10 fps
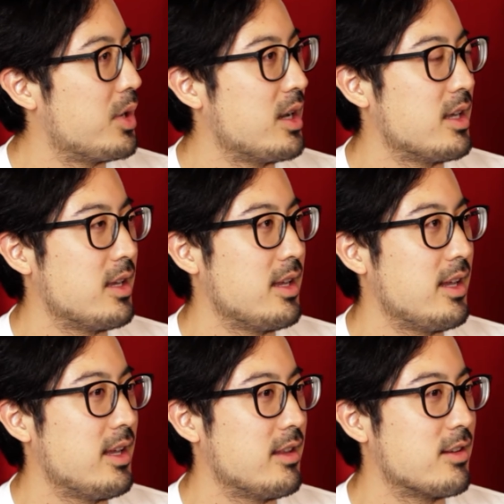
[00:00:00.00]
but
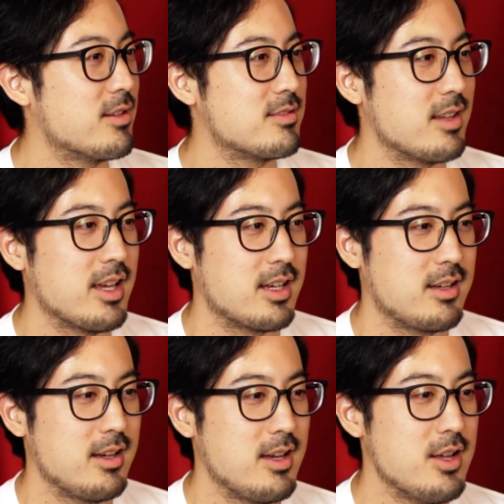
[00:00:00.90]
there's like
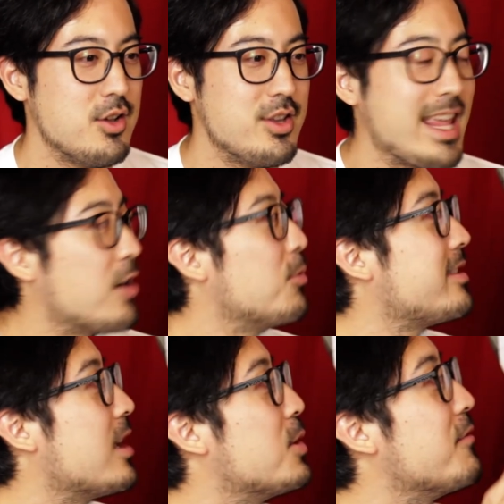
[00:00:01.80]
there's a they don't
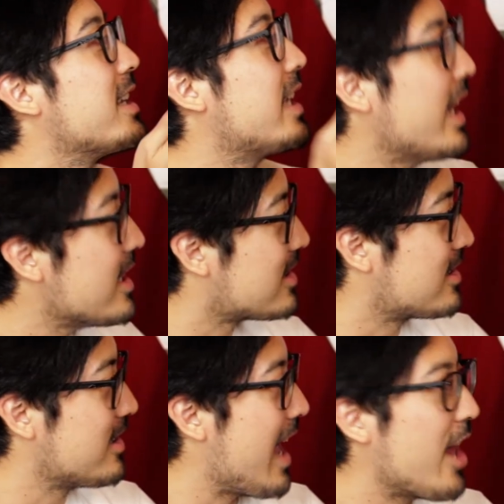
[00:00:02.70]
they don't even kiss
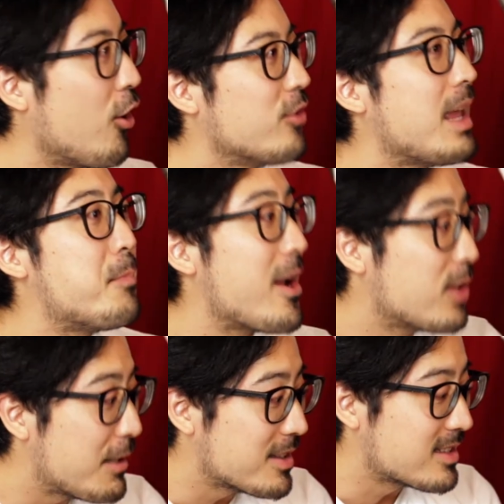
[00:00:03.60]
at all. They yeah.
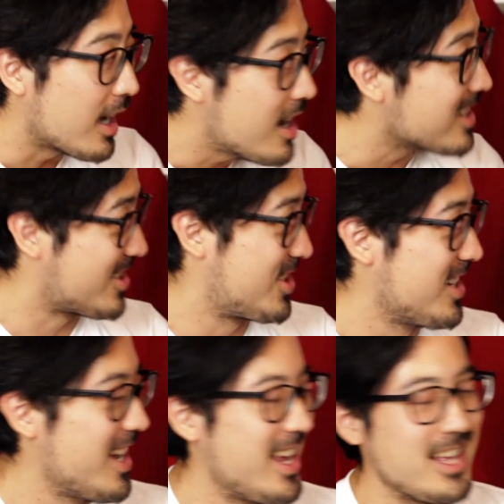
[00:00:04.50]
barely even touch.
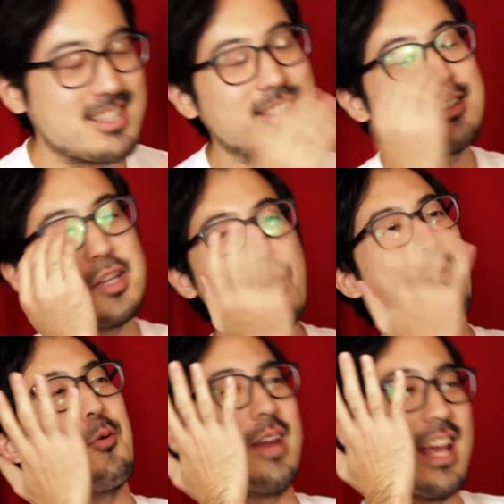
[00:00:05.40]
Yeah. It's so